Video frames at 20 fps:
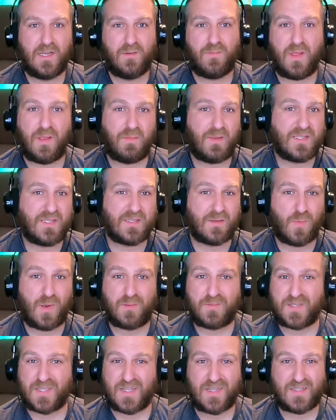maybe some
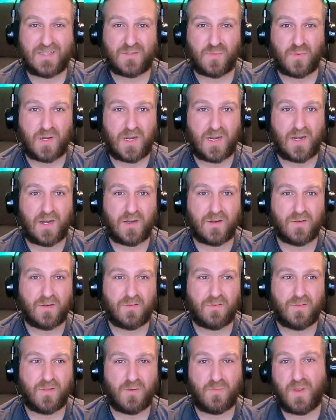websites where
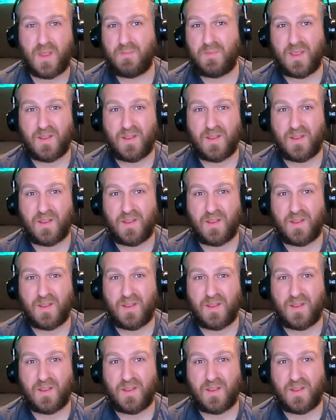there may be